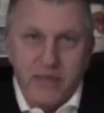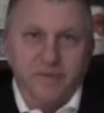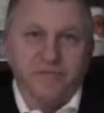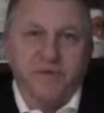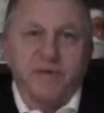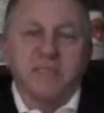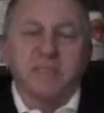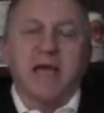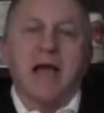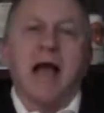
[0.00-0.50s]

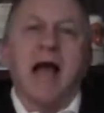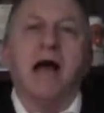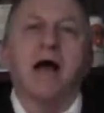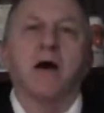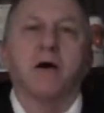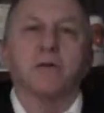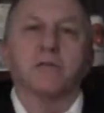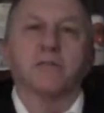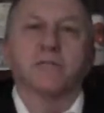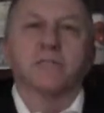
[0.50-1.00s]
If it's a
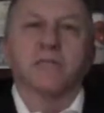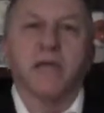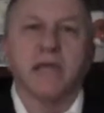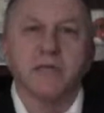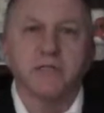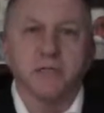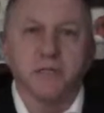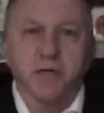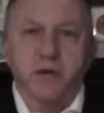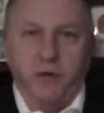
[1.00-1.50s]
house,
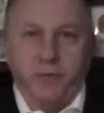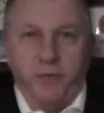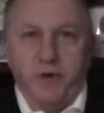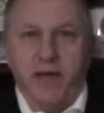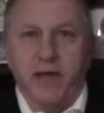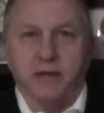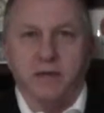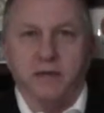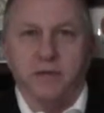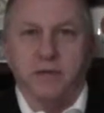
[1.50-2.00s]
stage it
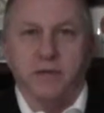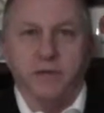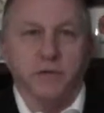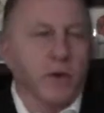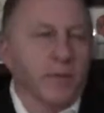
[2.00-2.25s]
correctly.